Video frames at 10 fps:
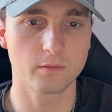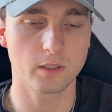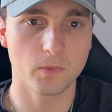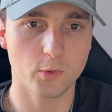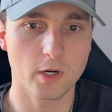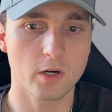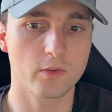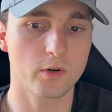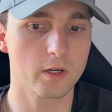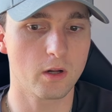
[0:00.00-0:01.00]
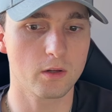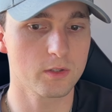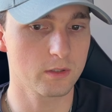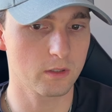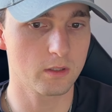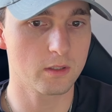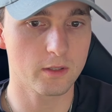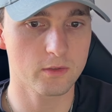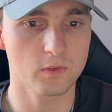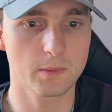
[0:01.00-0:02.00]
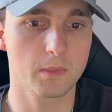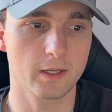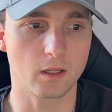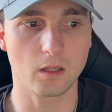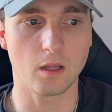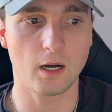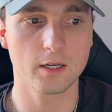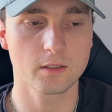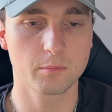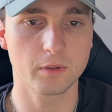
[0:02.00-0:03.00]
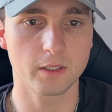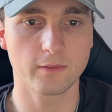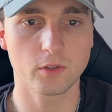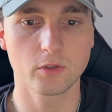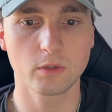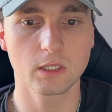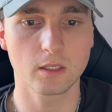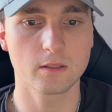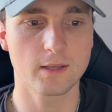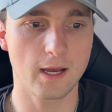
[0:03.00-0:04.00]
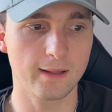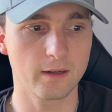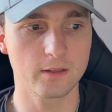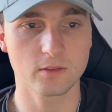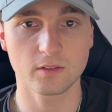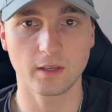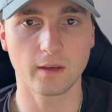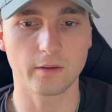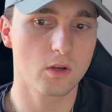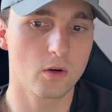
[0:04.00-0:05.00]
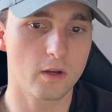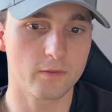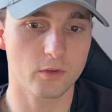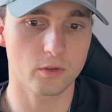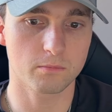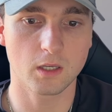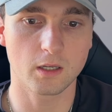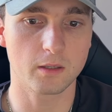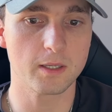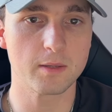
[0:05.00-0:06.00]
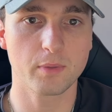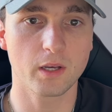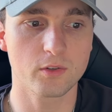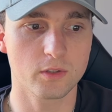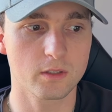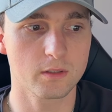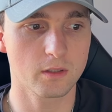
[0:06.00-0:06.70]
Of like $330 doesn't seem like a lot, but if you're doing these at scale, if you're inpatient,